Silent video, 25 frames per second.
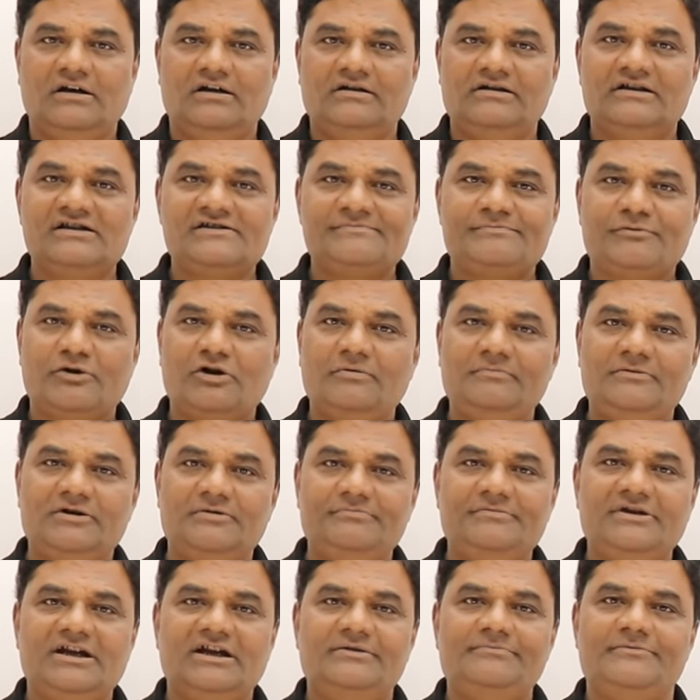This
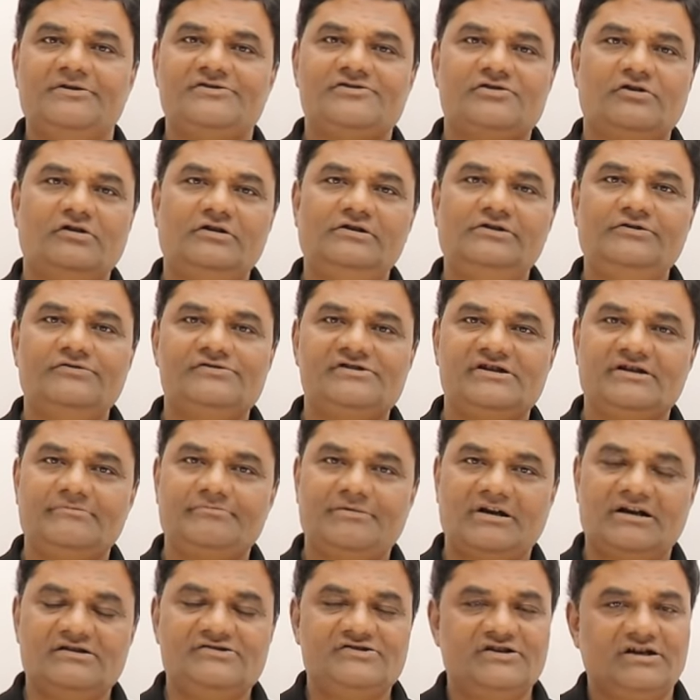problem can be solved
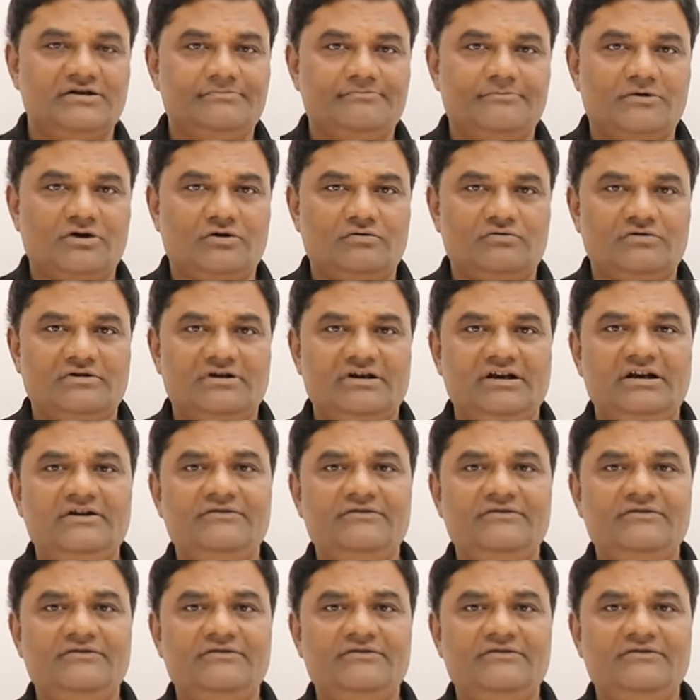using branch and bound.